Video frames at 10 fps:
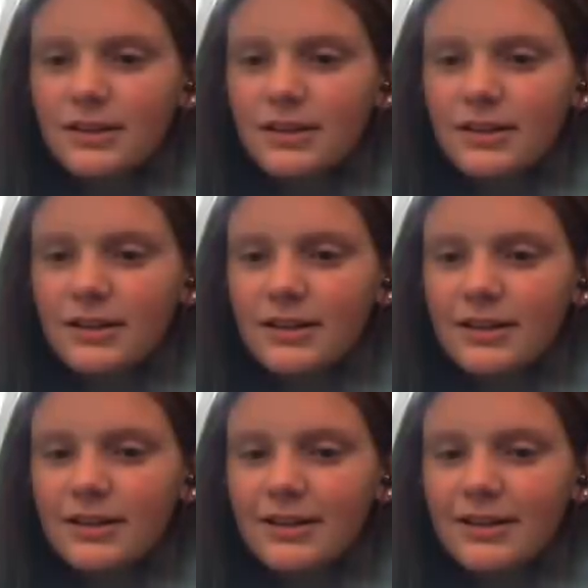
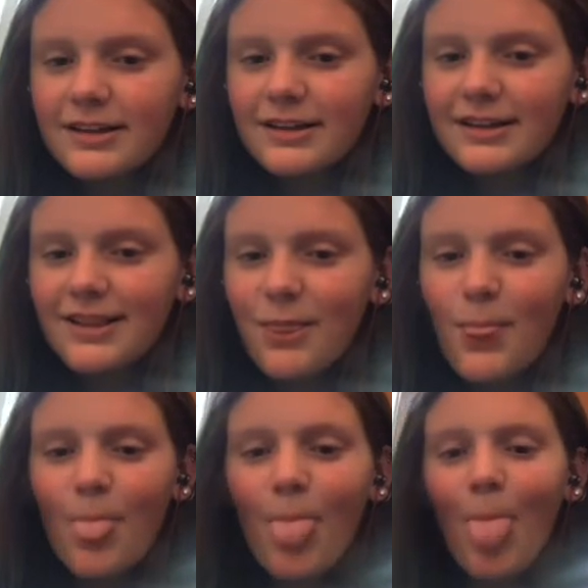
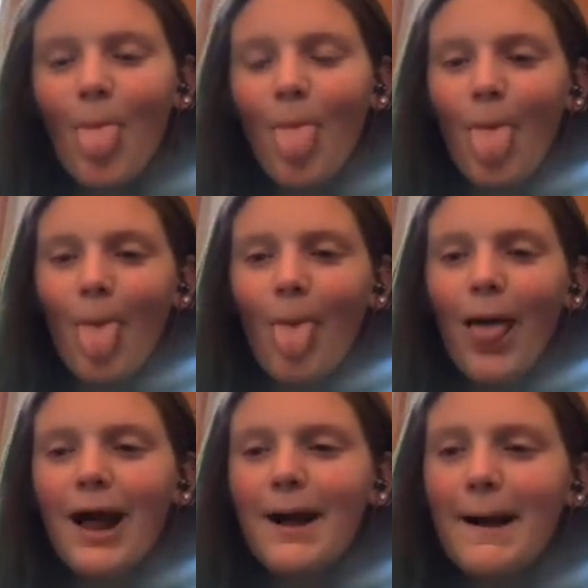
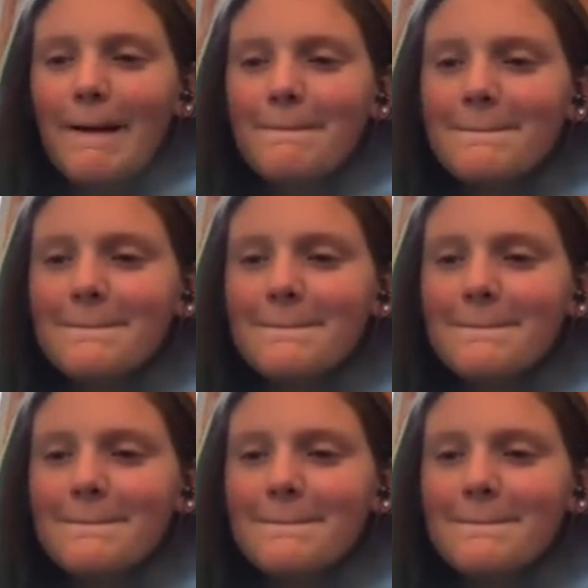(no one is talking)